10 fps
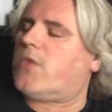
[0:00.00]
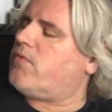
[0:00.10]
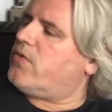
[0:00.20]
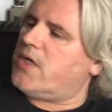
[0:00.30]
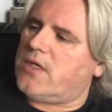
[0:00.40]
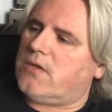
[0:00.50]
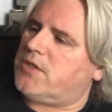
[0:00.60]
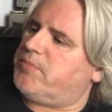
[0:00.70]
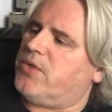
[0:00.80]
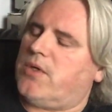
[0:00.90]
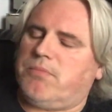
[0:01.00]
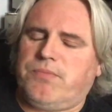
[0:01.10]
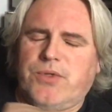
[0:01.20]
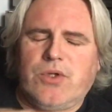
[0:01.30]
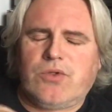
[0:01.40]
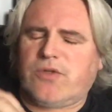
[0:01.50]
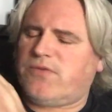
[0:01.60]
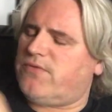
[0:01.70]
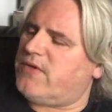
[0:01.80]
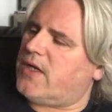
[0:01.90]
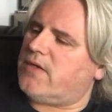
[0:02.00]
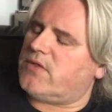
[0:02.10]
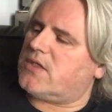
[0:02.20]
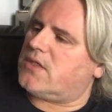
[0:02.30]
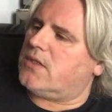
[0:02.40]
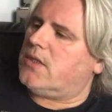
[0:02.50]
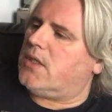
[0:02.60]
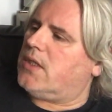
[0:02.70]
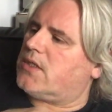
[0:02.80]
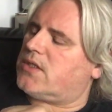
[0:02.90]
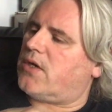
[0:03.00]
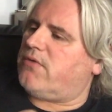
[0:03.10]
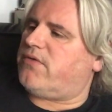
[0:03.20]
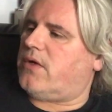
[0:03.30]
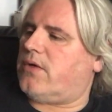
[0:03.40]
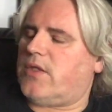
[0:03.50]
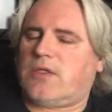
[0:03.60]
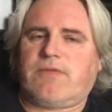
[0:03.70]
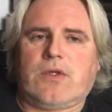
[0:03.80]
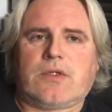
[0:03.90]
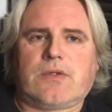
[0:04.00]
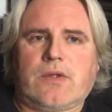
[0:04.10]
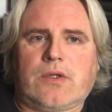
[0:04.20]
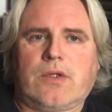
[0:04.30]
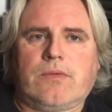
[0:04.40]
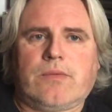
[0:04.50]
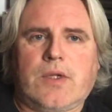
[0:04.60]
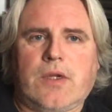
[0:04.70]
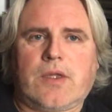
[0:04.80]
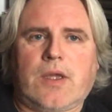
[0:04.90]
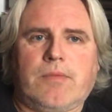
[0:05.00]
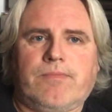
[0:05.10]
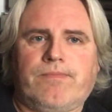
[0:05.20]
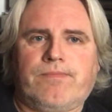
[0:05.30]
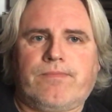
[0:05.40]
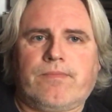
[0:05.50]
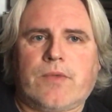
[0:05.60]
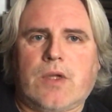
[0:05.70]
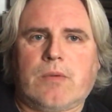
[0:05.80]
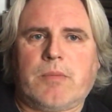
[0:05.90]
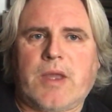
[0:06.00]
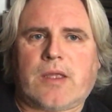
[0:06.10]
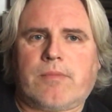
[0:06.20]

Really nice burn, beautiful flavours so far in this first third. Okay, I'll be back.